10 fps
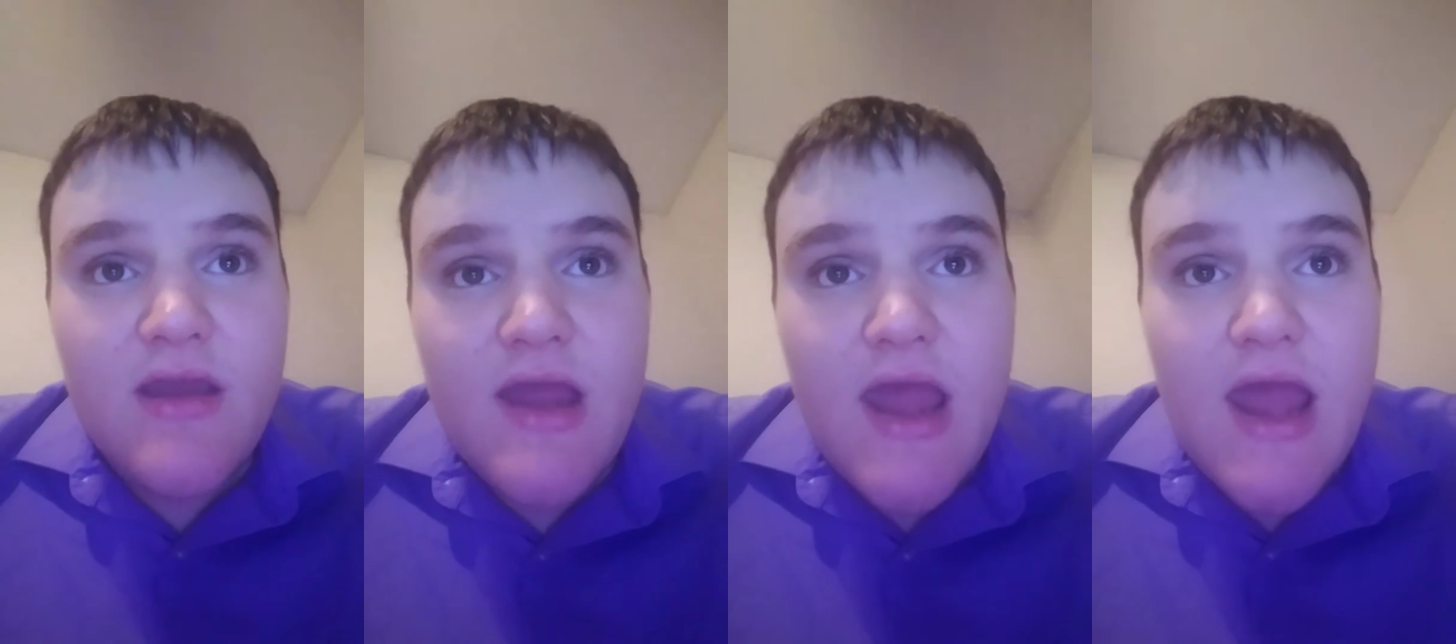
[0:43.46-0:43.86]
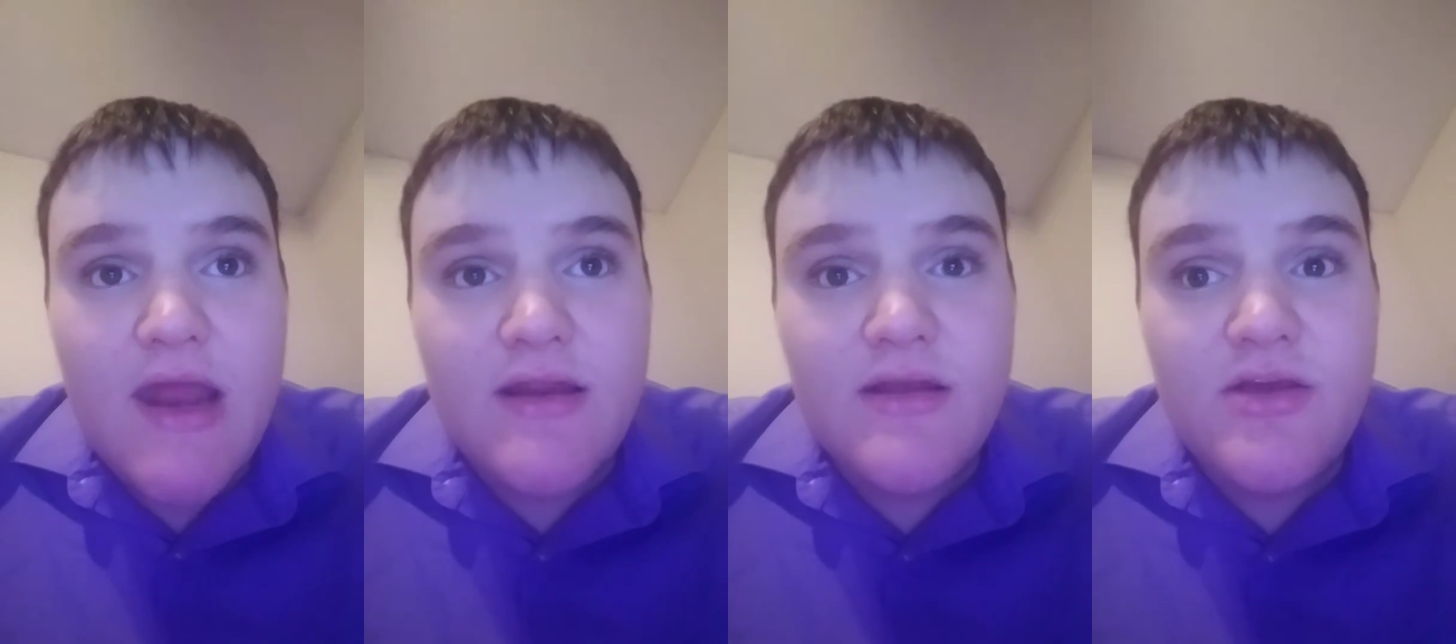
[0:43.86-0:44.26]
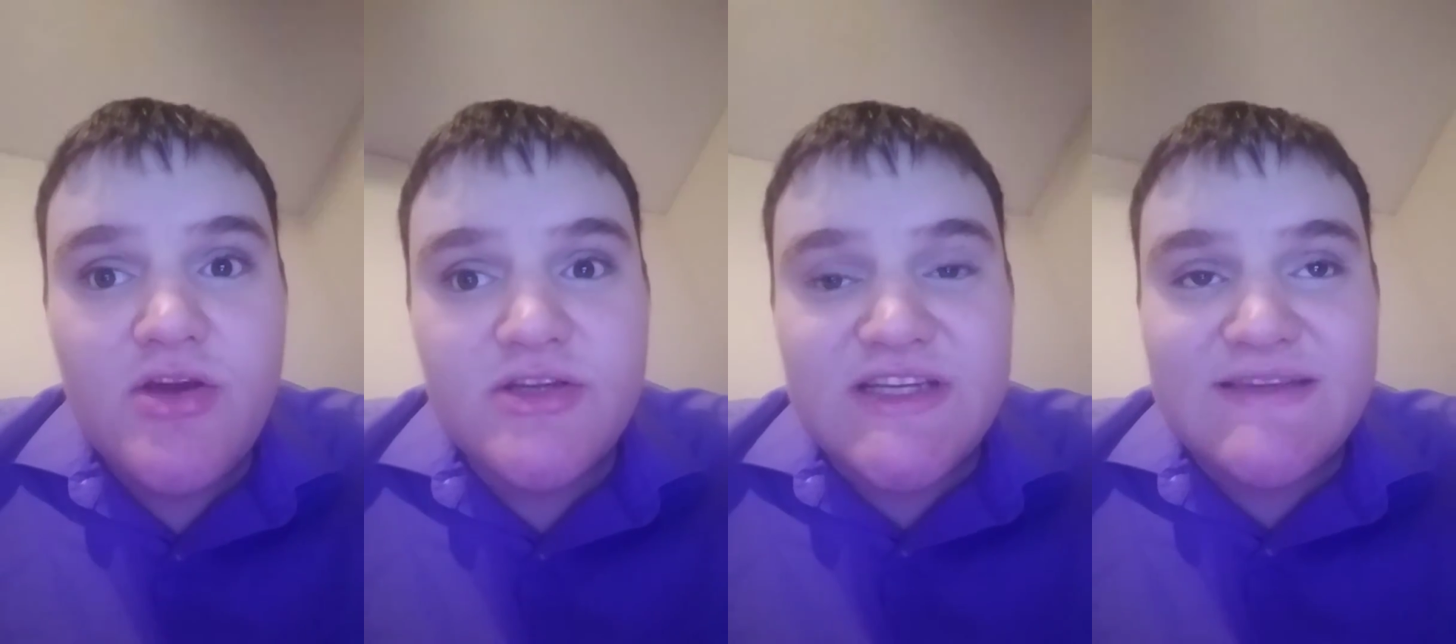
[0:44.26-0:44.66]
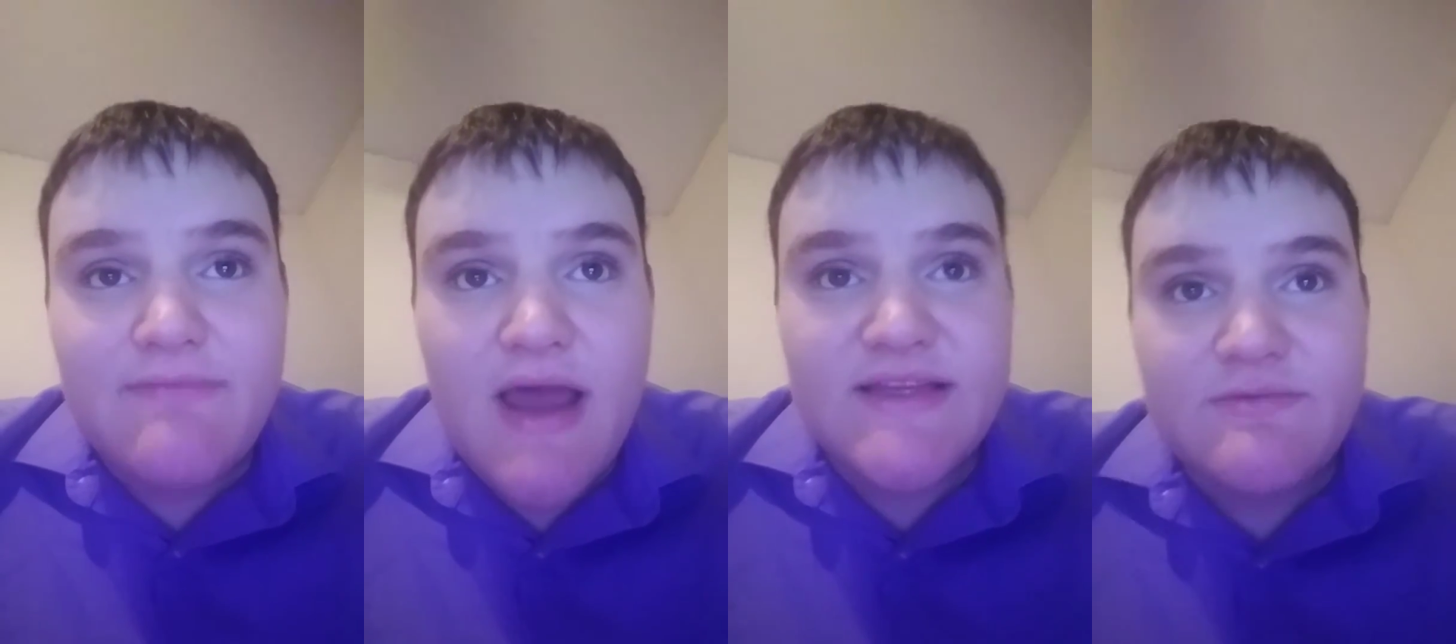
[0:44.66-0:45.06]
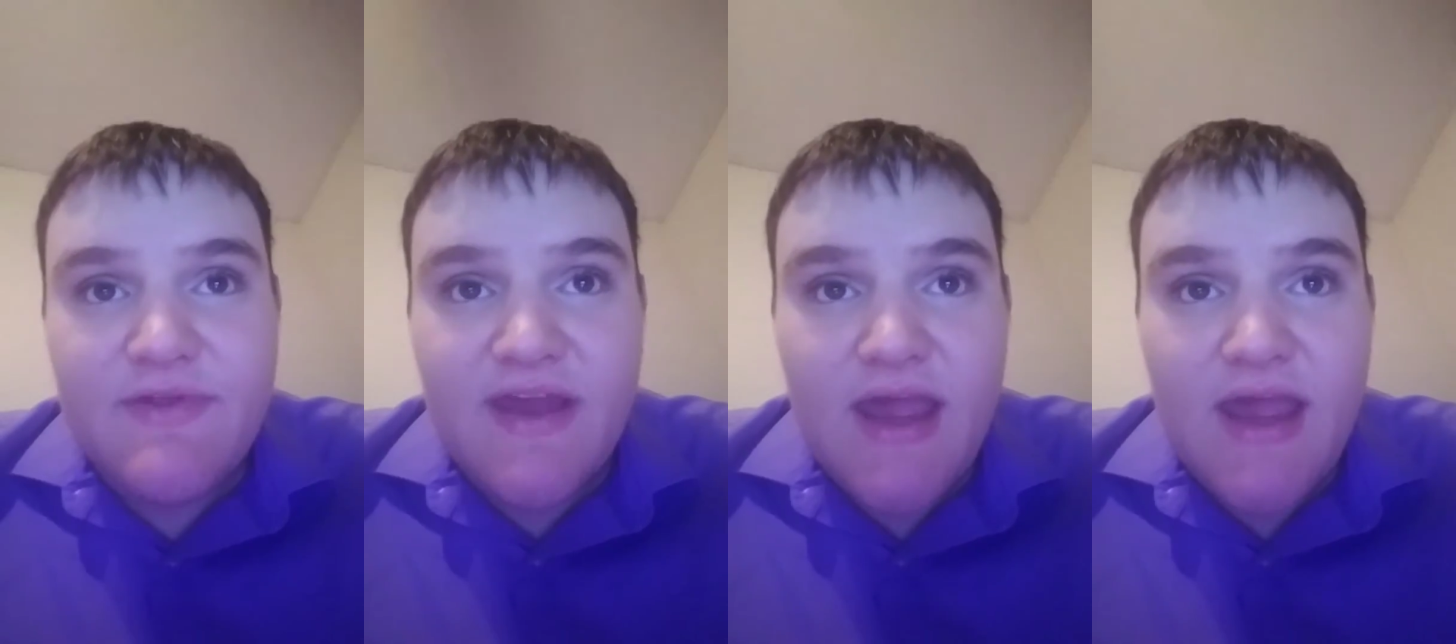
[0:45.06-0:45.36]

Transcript: And you just messed with the